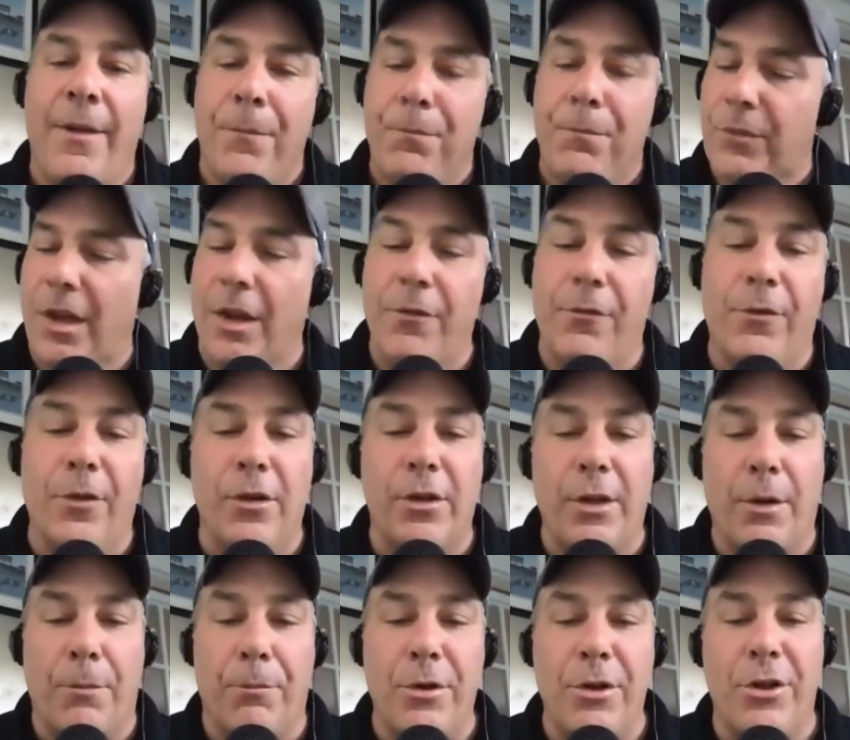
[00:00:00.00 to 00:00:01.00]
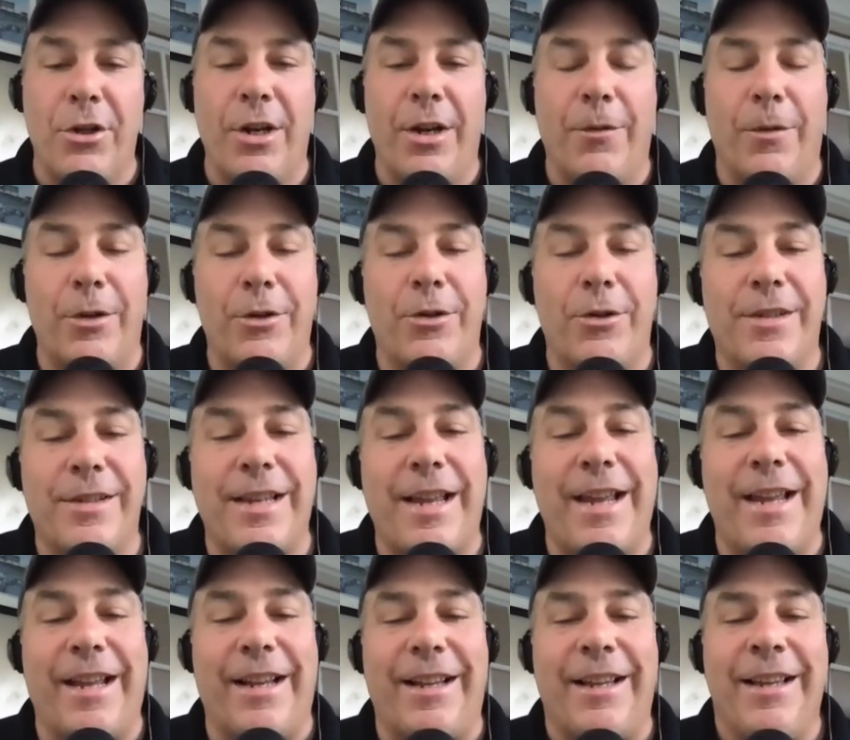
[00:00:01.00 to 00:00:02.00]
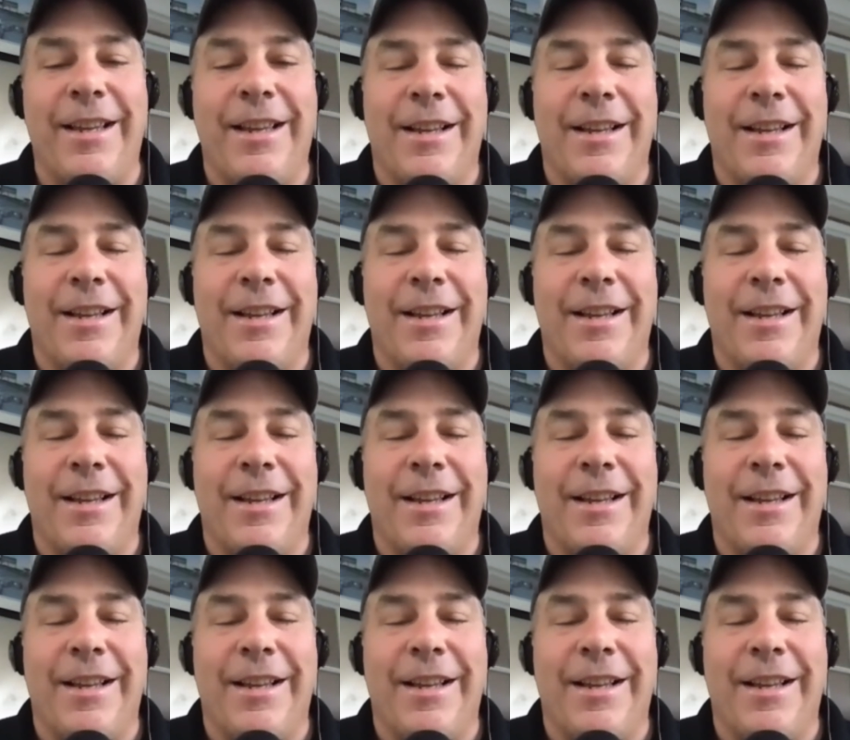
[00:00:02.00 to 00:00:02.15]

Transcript: I fully appreciate what you're saying."